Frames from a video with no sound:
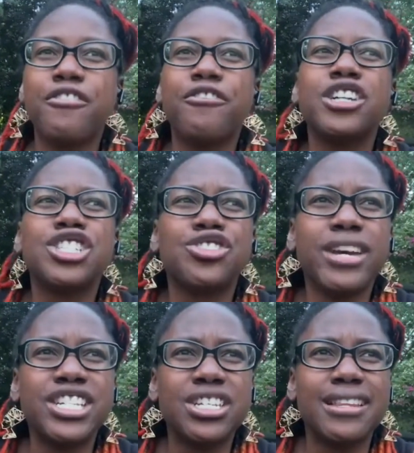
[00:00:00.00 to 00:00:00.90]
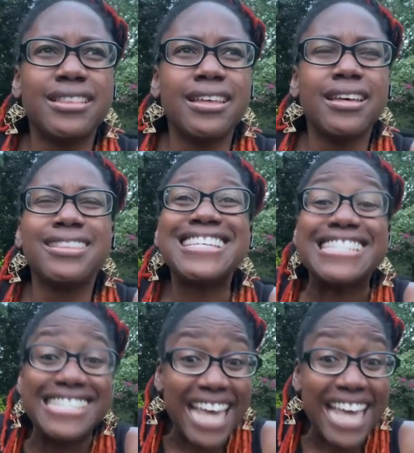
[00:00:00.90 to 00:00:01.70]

The frustration, the